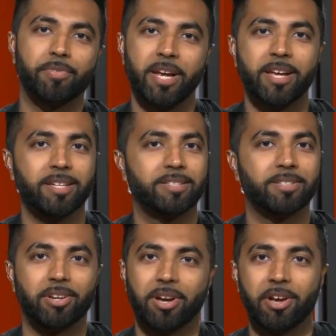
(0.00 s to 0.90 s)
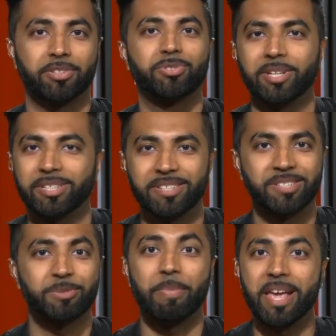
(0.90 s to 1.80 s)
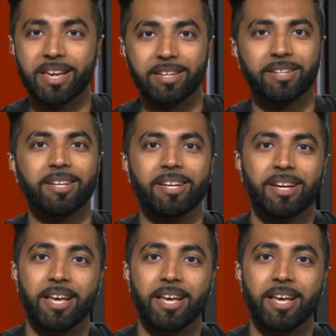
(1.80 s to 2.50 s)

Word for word: France, uh, Australia, Spain,